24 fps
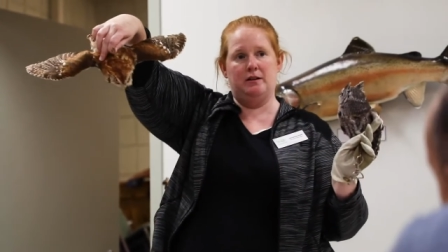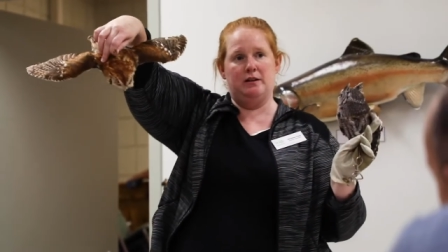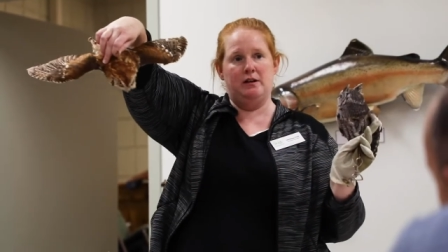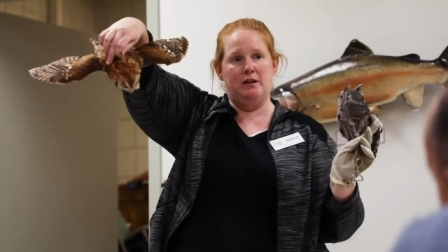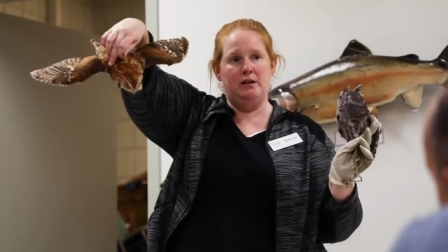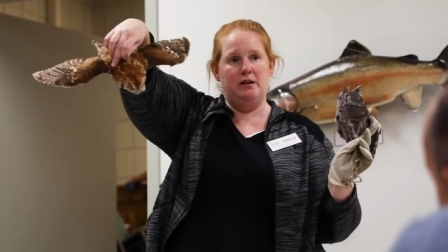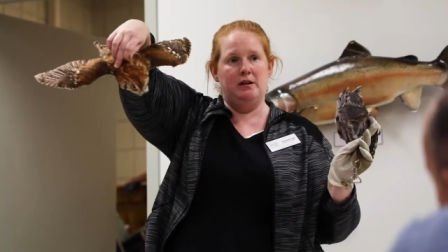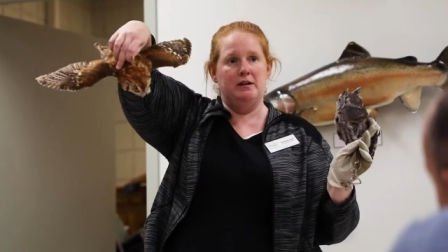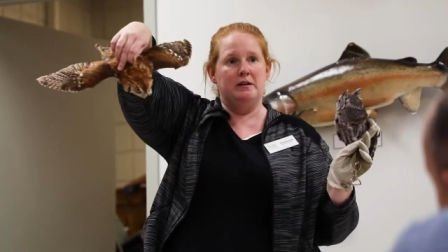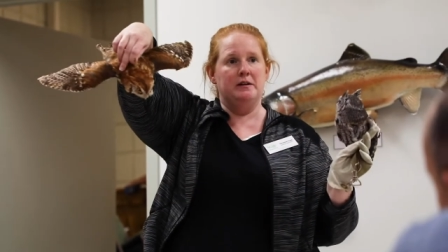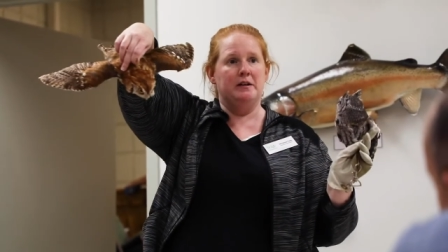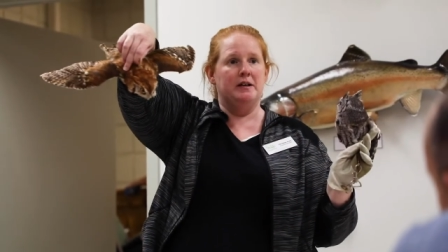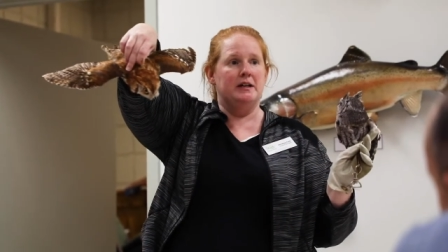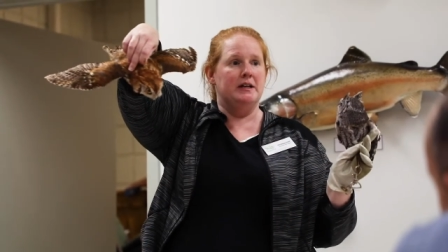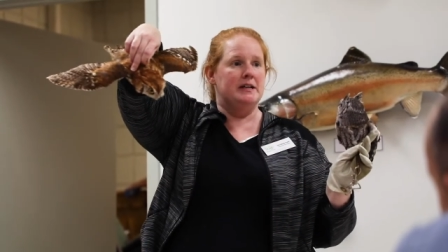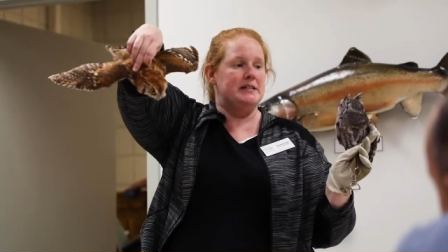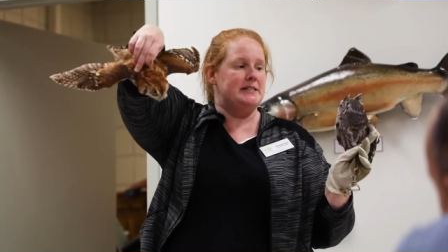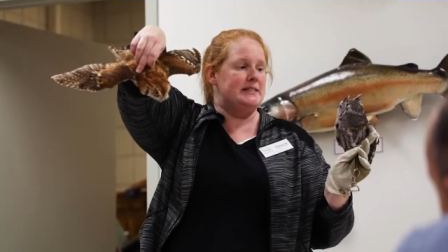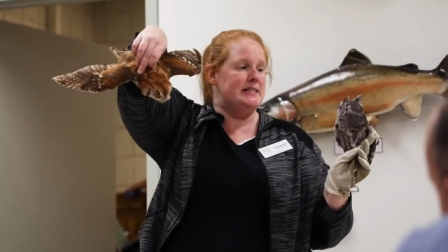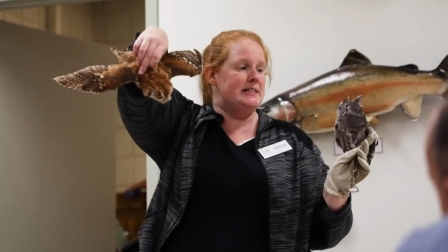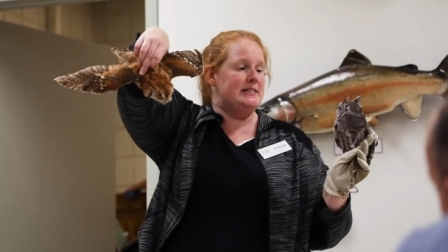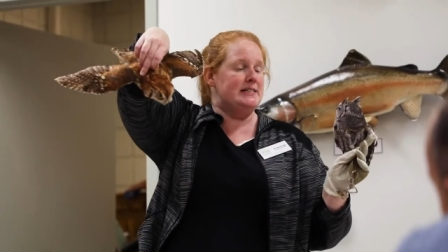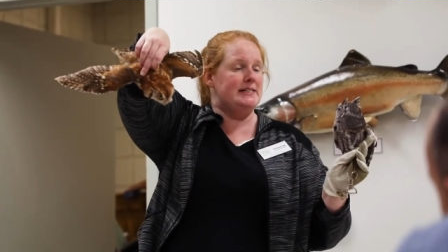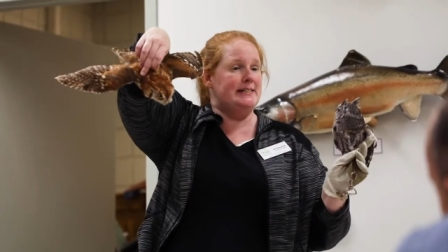more
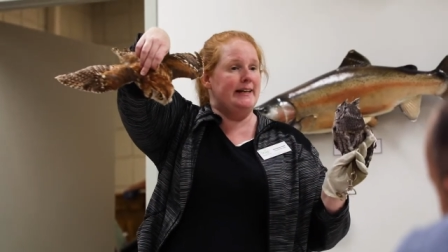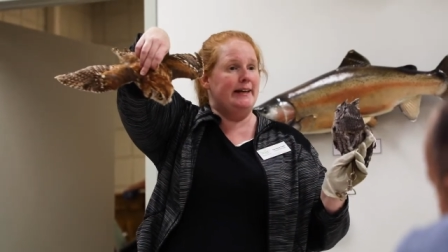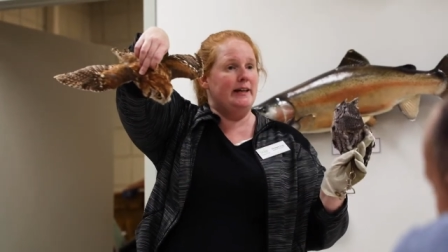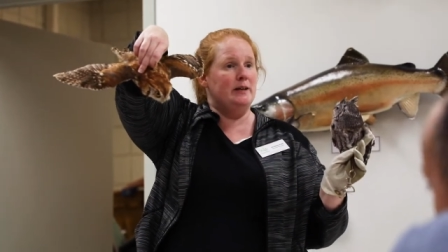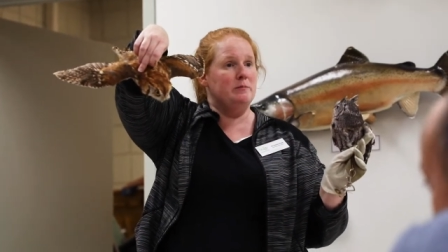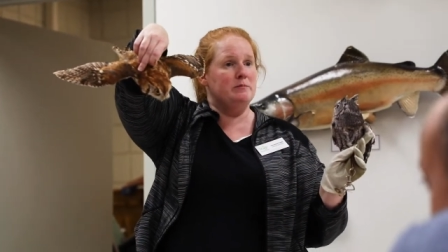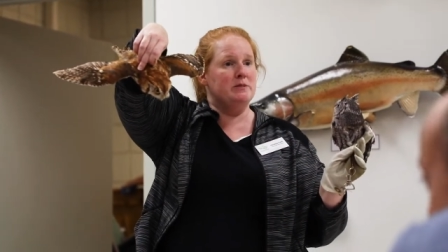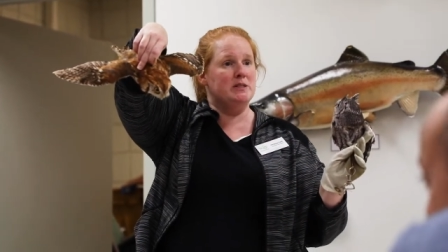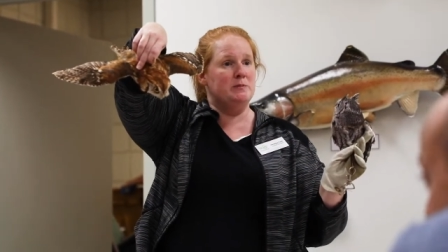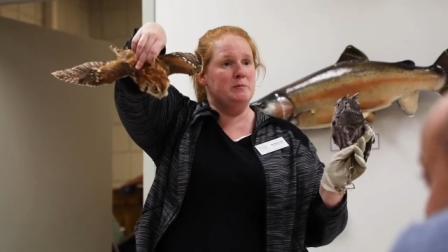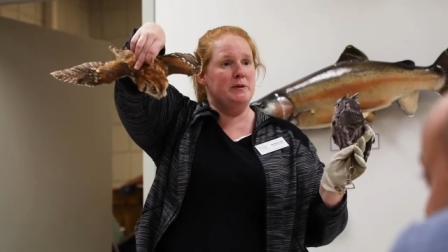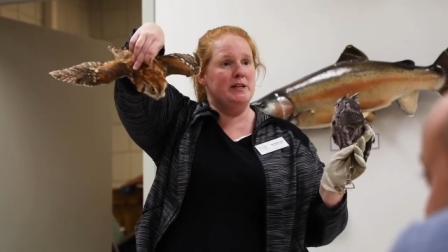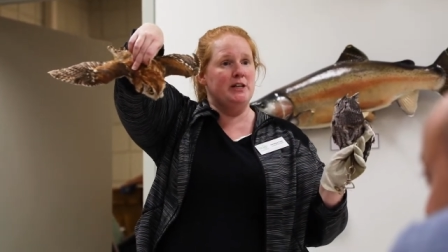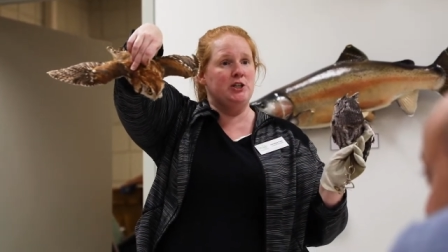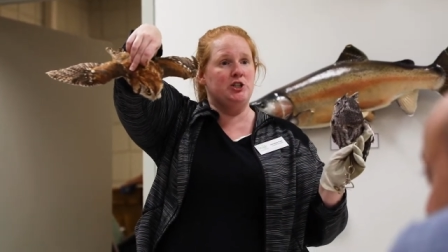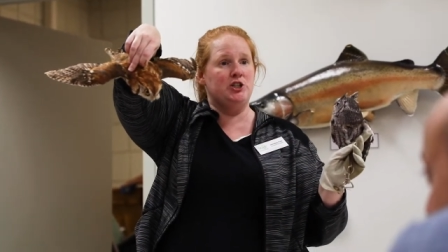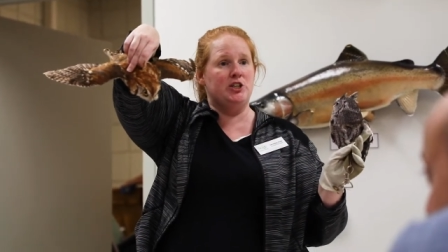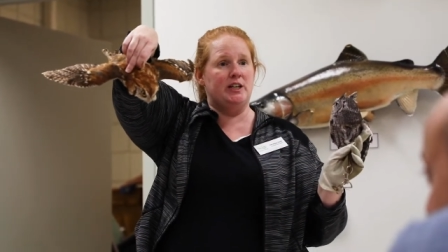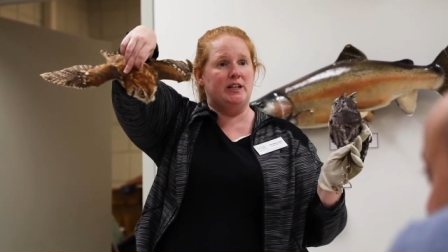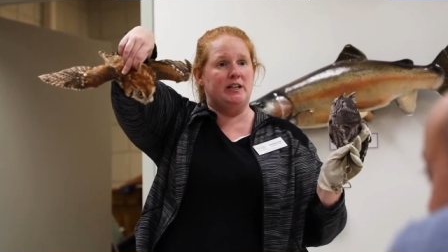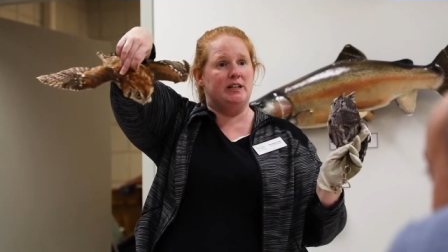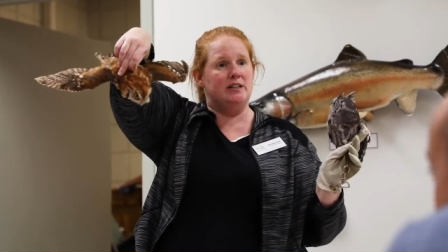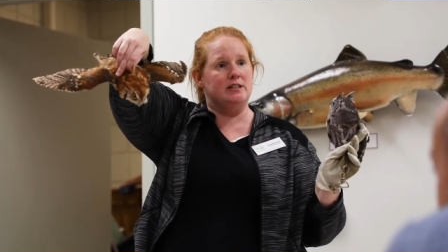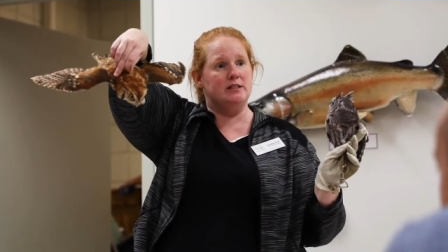years if cared for
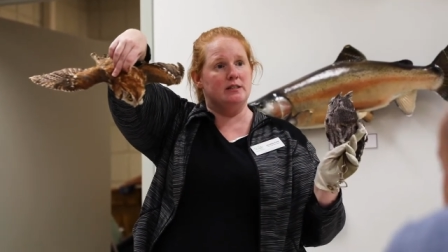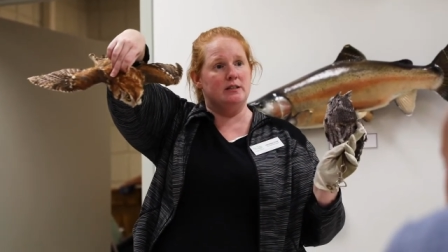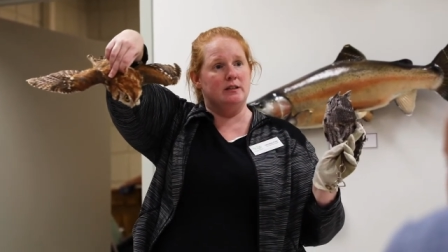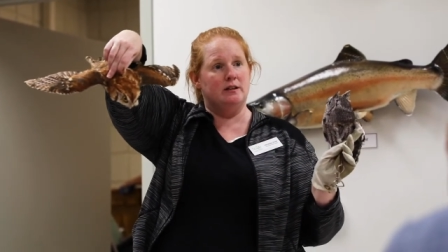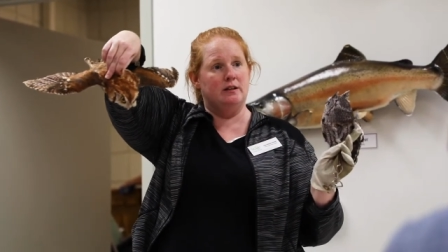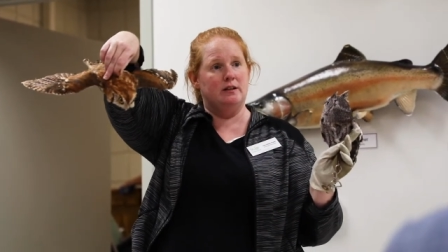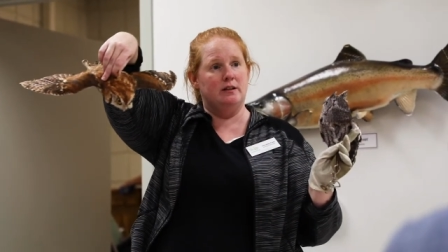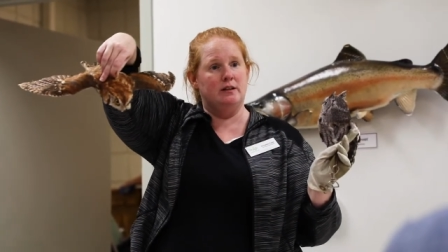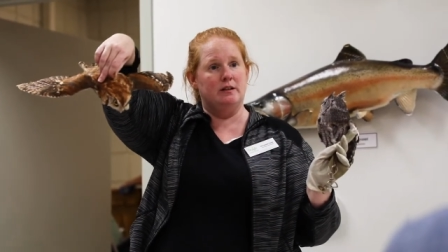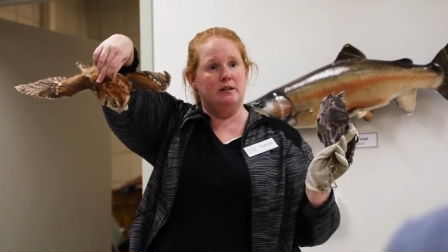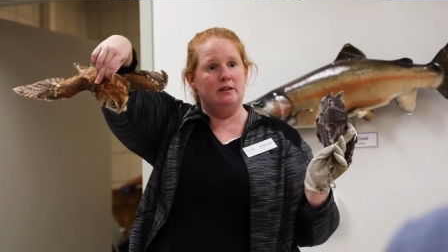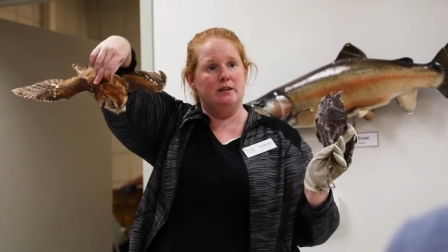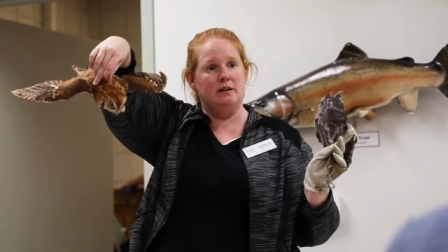properly,